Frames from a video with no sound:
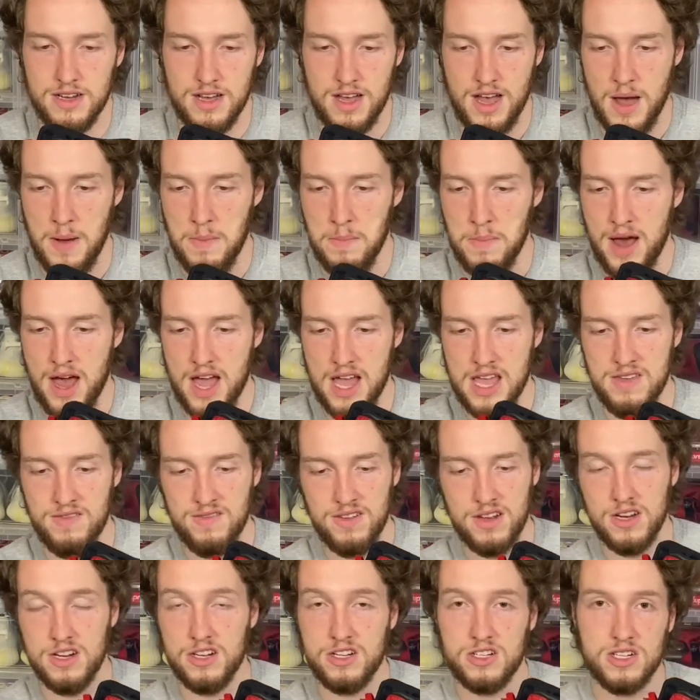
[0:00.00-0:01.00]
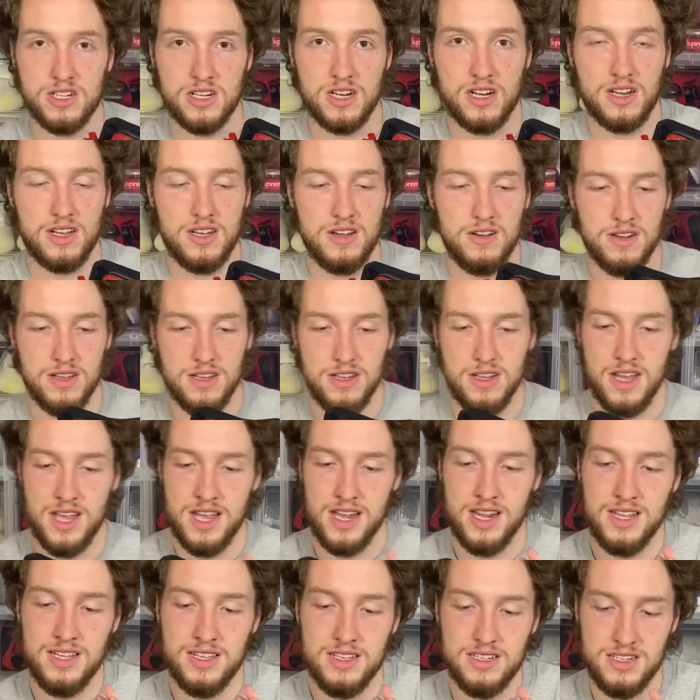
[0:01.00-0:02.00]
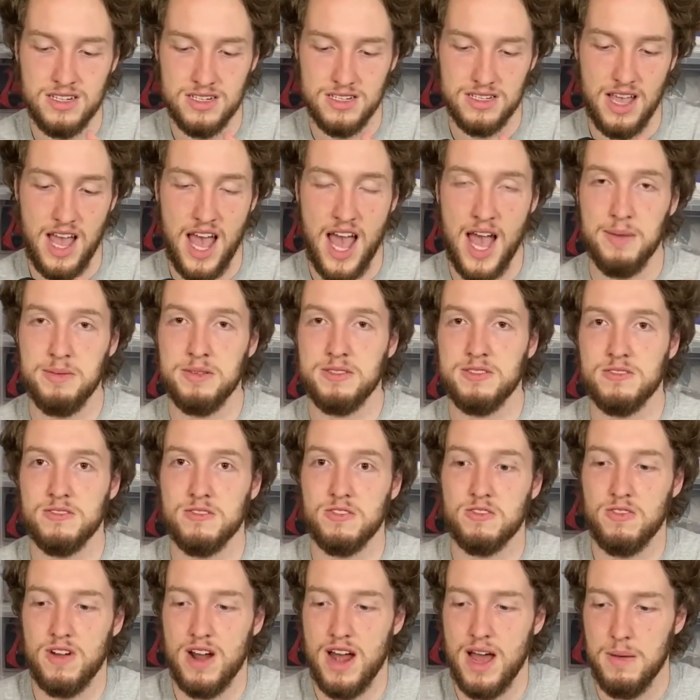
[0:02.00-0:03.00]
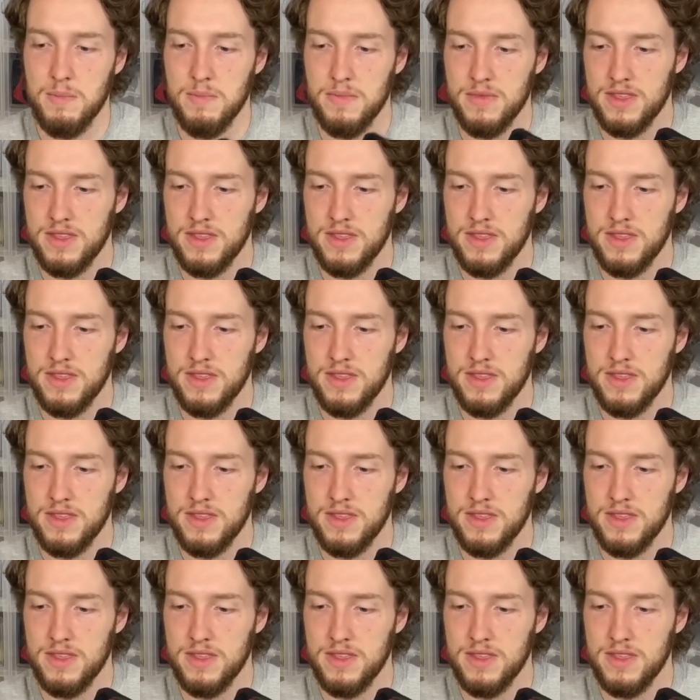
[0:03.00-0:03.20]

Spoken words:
I'm not even gonna sugarcoat it. It is just absolute crap,